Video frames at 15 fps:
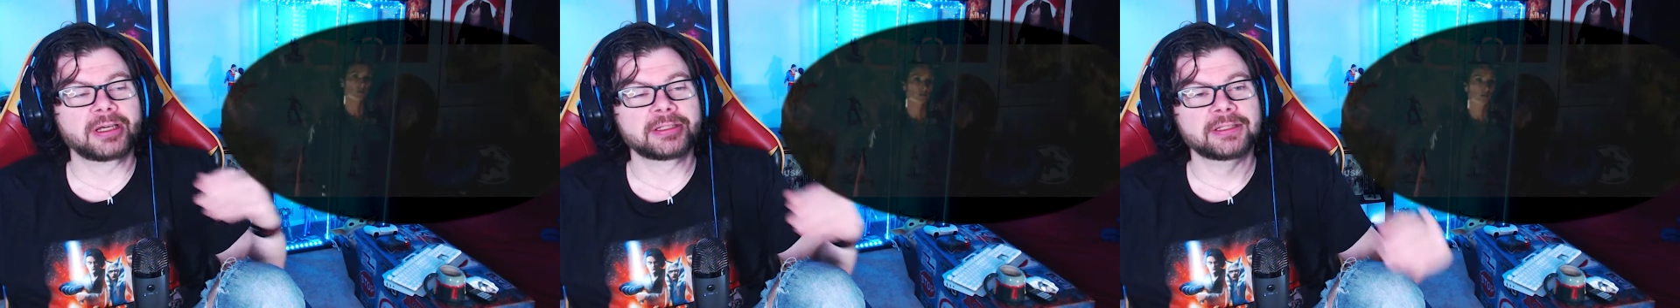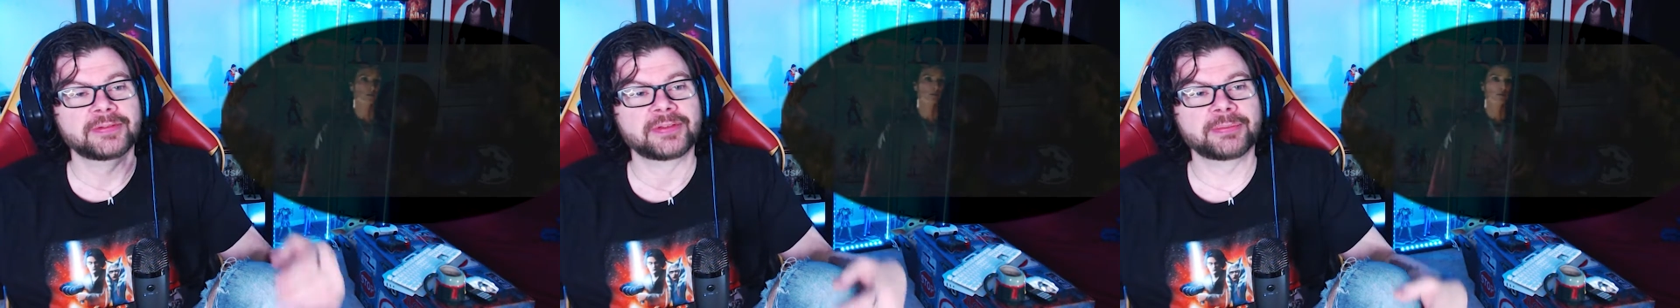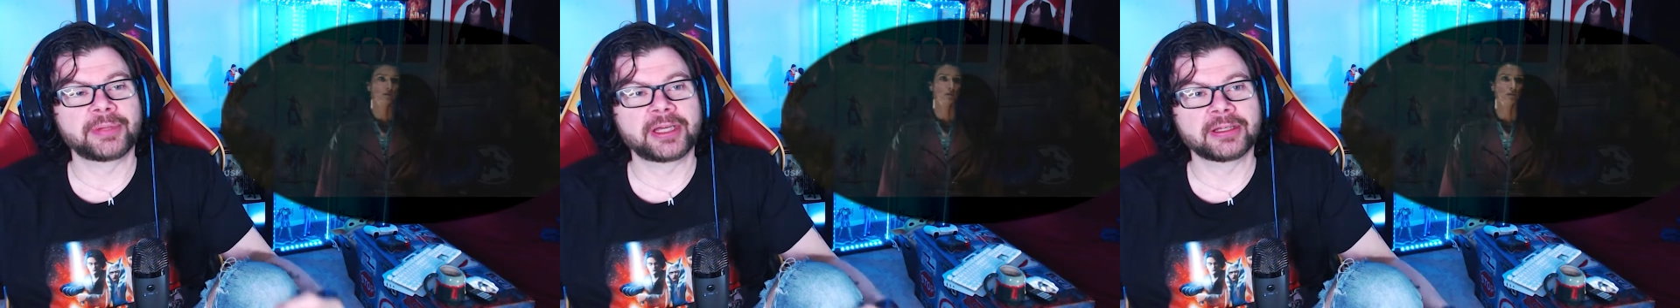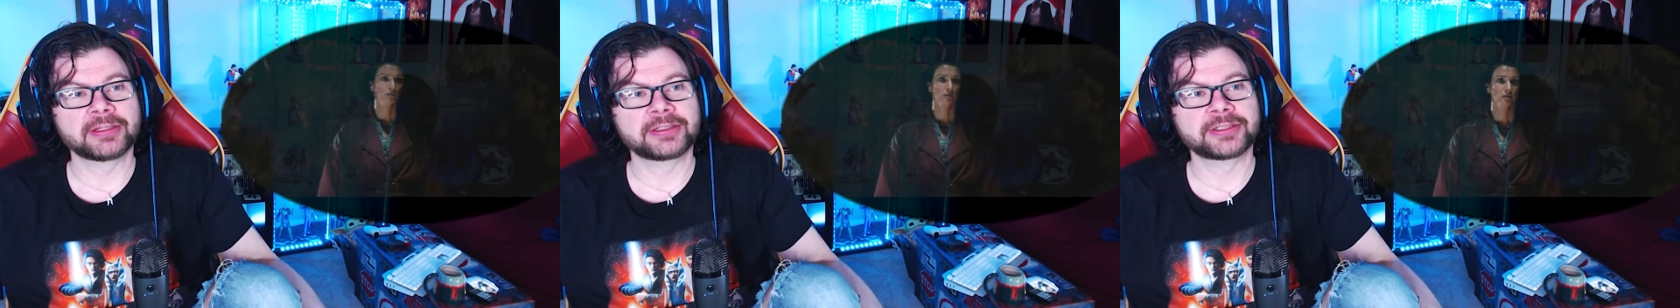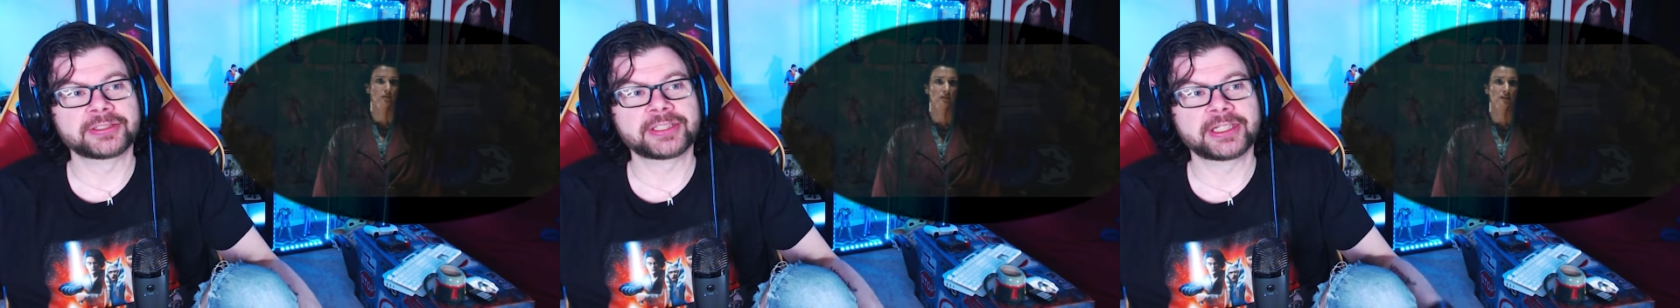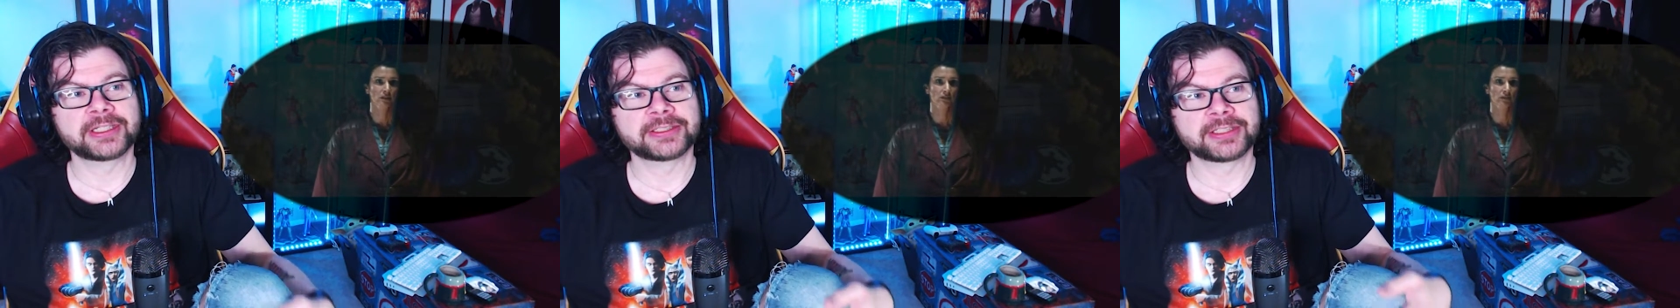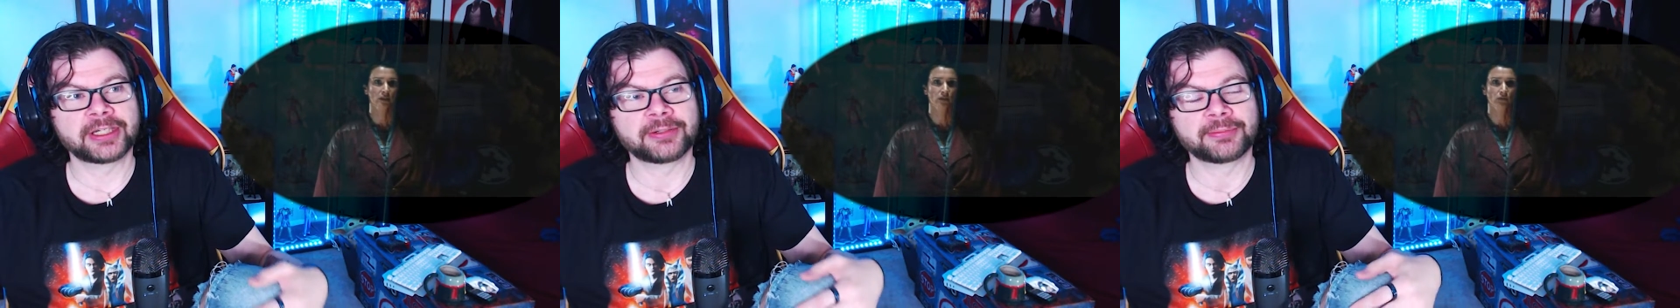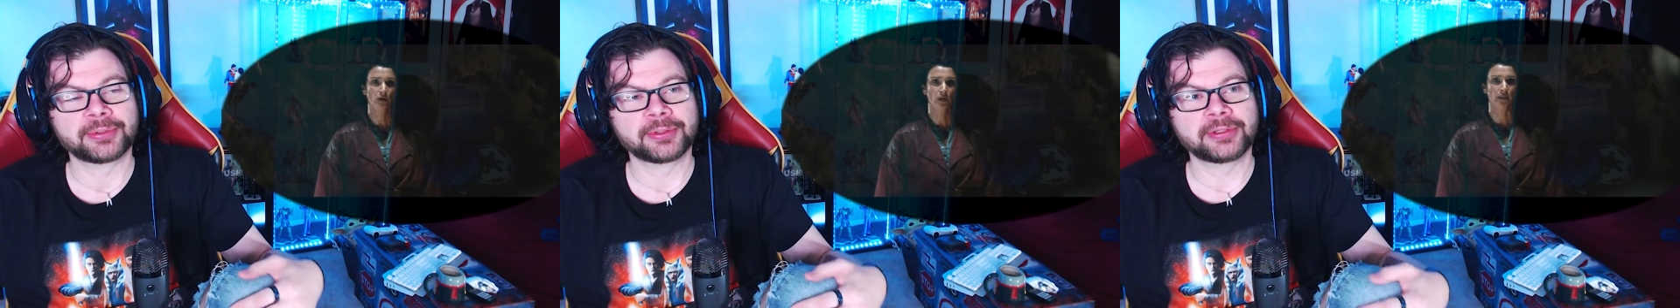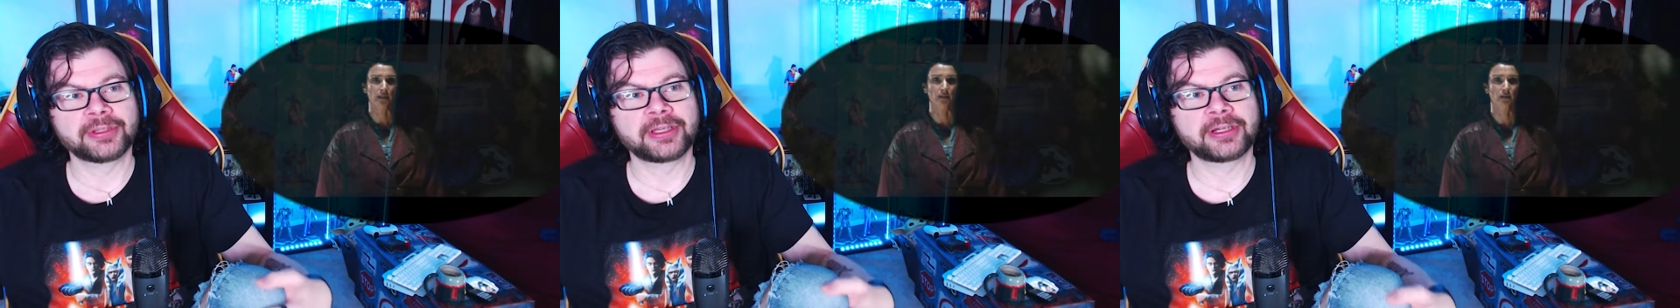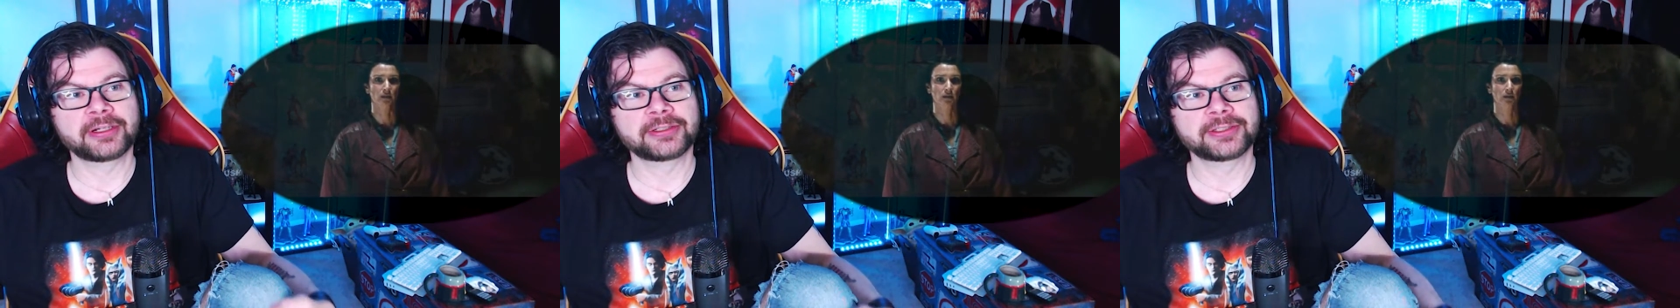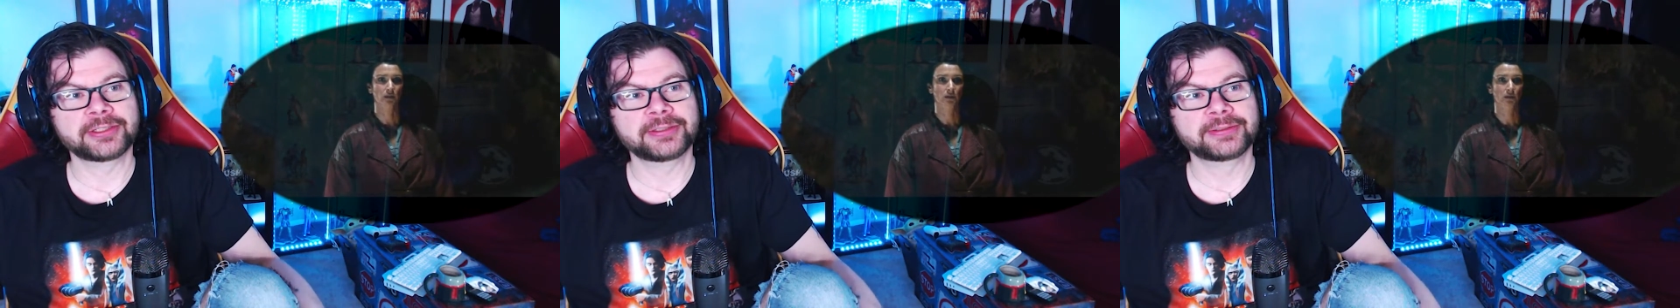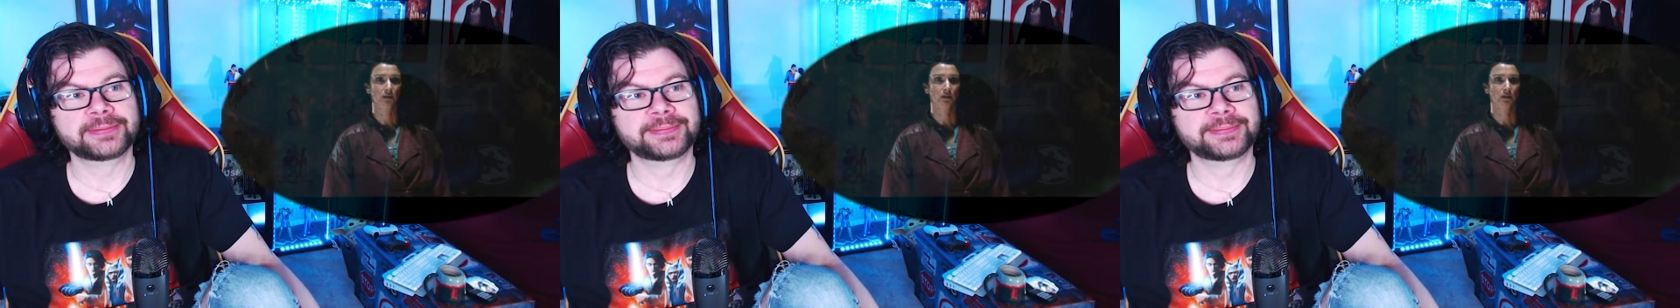love that Bail understands how important they are, too.